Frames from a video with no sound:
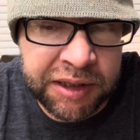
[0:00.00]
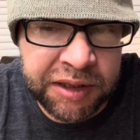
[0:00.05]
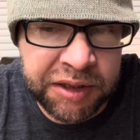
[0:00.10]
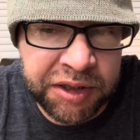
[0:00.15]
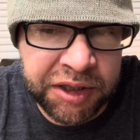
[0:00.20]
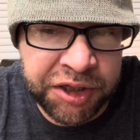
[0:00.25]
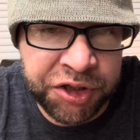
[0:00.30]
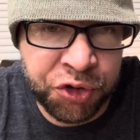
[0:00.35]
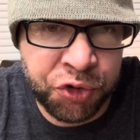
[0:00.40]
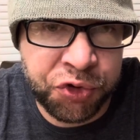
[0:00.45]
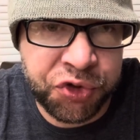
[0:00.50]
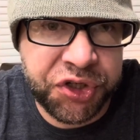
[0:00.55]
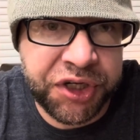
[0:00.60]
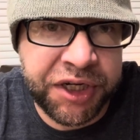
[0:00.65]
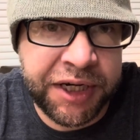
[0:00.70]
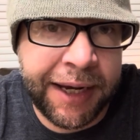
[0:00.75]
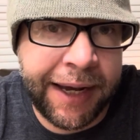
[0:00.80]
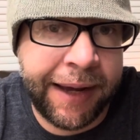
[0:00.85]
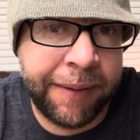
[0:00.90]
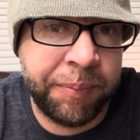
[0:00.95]
they usually
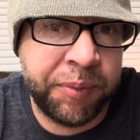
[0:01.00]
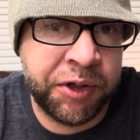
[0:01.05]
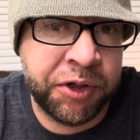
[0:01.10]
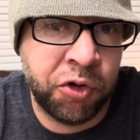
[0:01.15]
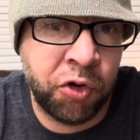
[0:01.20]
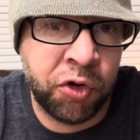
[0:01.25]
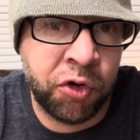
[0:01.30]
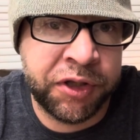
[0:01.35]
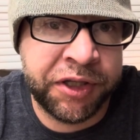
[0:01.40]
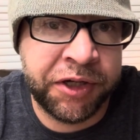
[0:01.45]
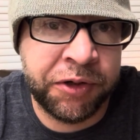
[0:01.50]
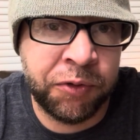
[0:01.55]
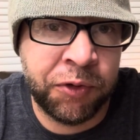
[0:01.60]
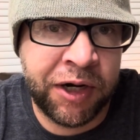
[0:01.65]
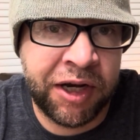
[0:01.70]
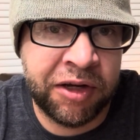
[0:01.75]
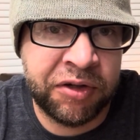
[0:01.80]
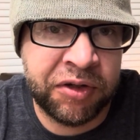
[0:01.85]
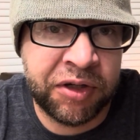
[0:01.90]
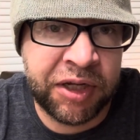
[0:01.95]
happen only
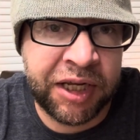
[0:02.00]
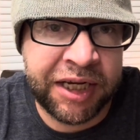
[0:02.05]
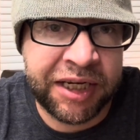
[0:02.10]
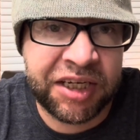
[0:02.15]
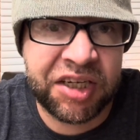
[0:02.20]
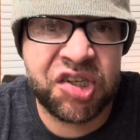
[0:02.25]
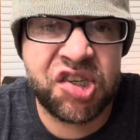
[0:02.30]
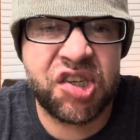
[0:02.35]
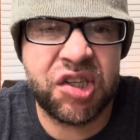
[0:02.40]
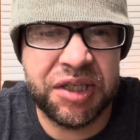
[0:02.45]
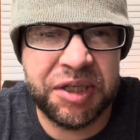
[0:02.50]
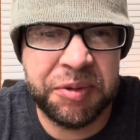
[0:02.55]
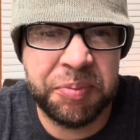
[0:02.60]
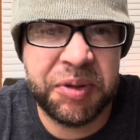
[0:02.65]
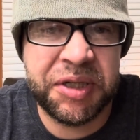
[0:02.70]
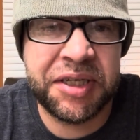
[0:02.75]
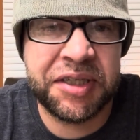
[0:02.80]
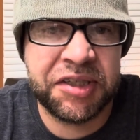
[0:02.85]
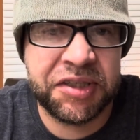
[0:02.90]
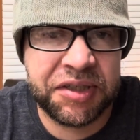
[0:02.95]
around like
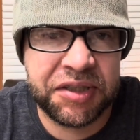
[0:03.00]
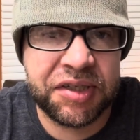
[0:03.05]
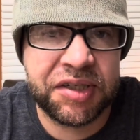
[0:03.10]
sleeping